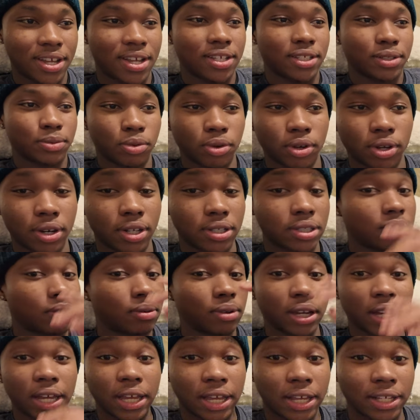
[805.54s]
Smoking up some
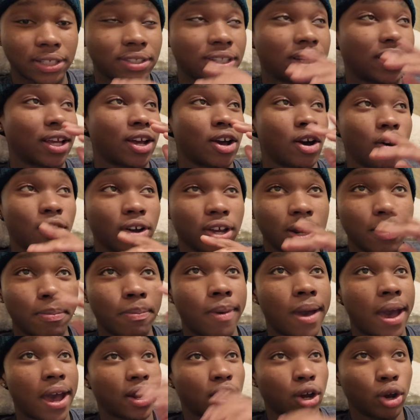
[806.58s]
gas. They call it a
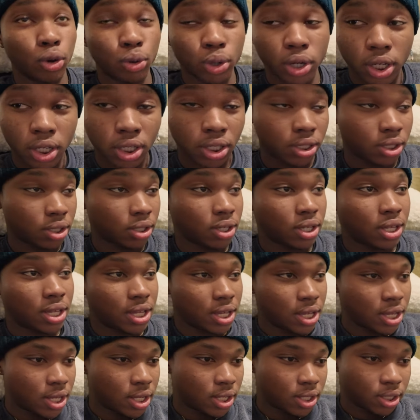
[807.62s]
bad odor.
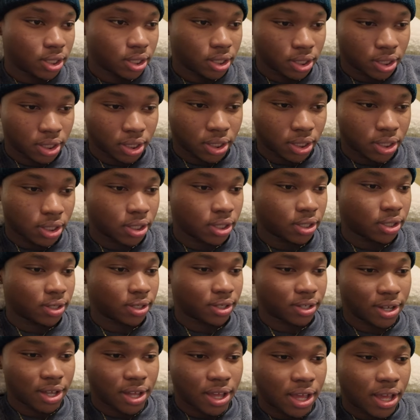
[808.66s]

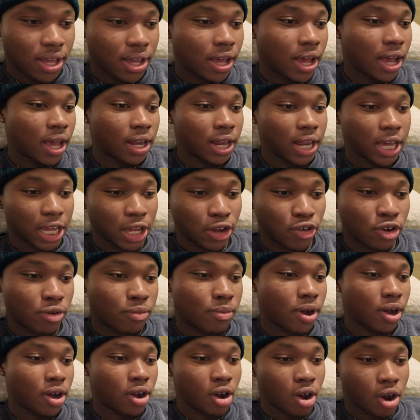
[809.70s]
I like it when
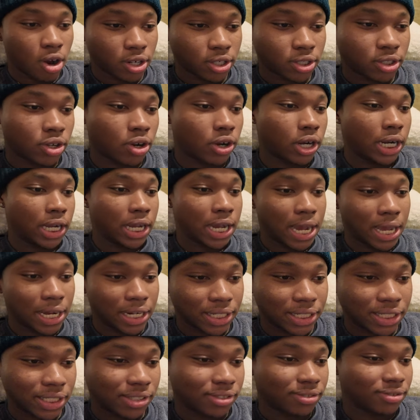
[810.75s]
my car start. Got
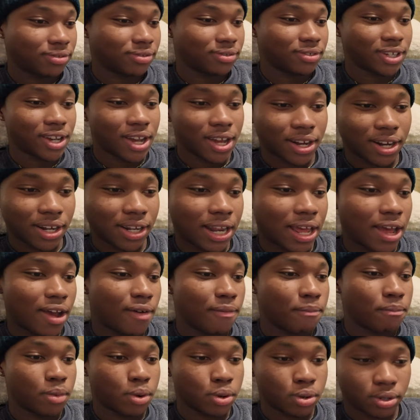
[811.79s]
a
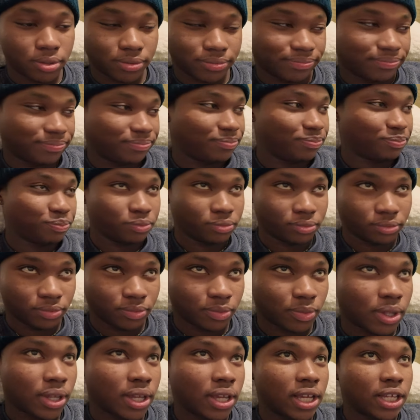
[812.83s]
loud motor.
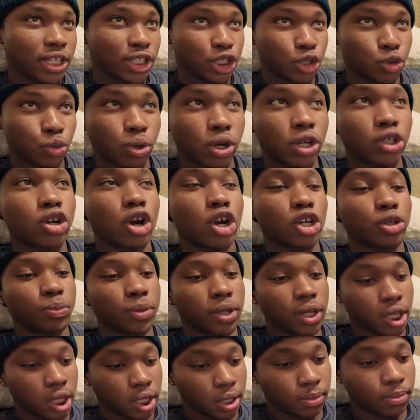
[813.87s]
She wanna charge
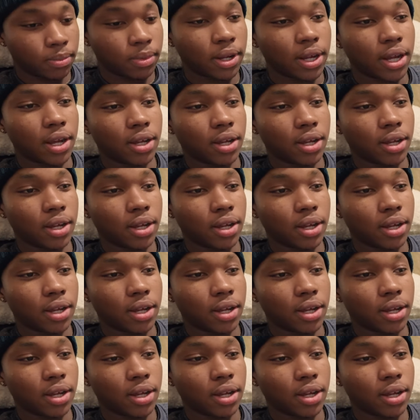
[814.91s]
me up.